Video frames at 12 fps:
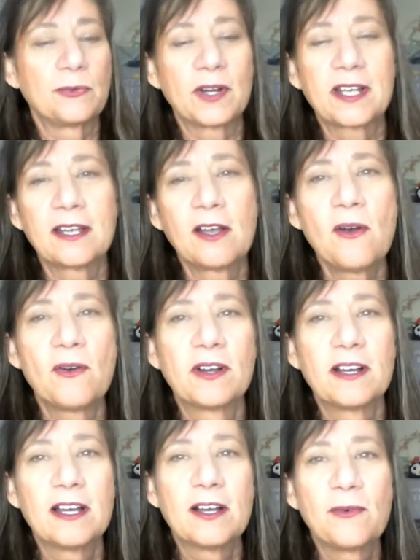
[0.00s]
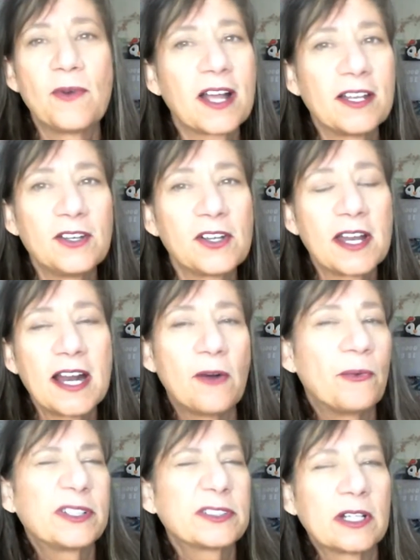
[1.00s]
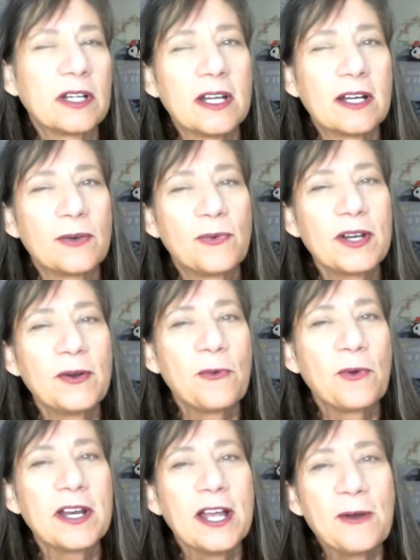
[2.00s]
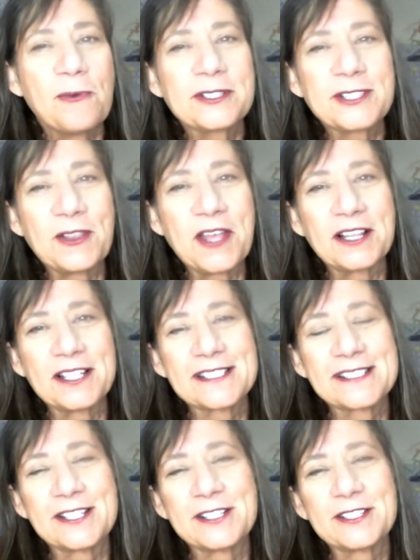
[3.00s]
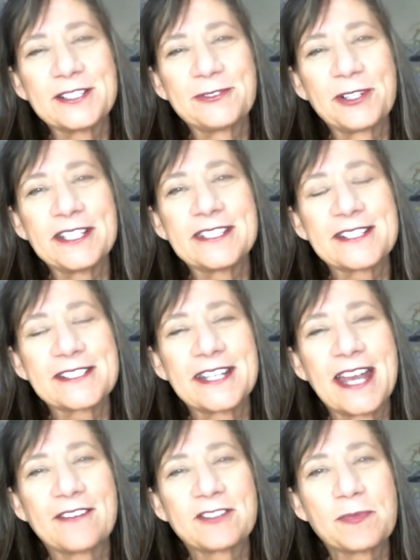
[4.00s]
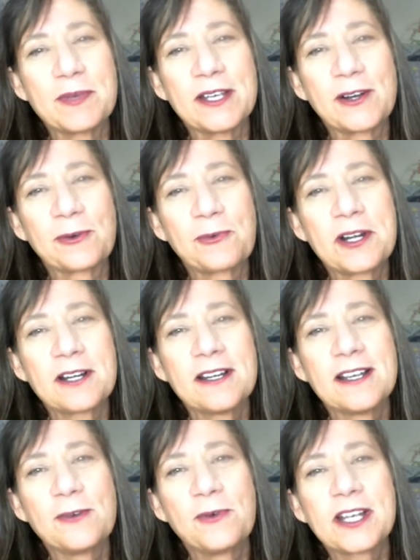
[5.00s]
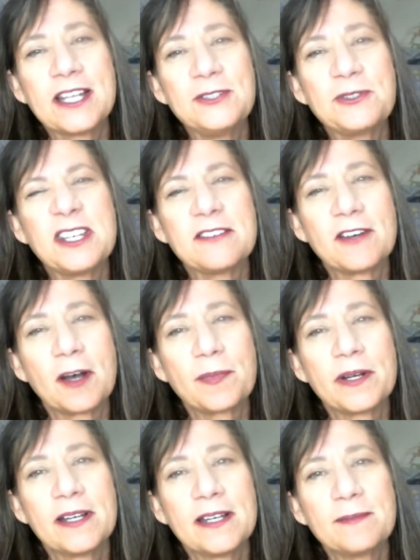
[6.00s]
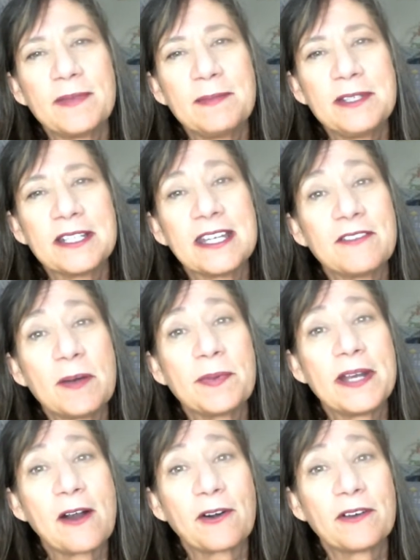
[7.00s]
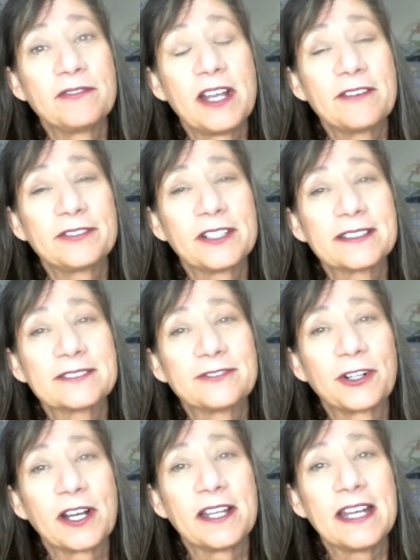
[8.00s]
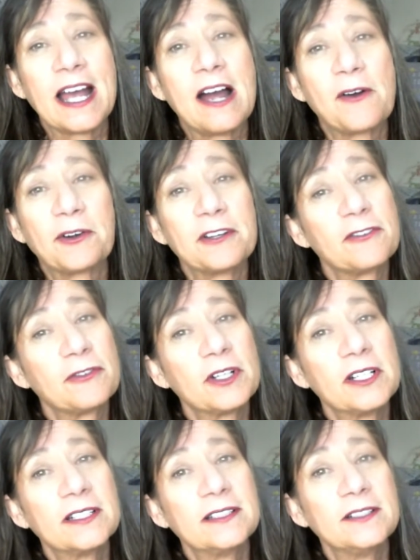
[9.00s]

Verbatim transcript: what can go? What can you cut out? What's good? What what what's on that list that really doesn't have to be? Or where what can you give up? Maybe you give up an hour of Netflix for an hour of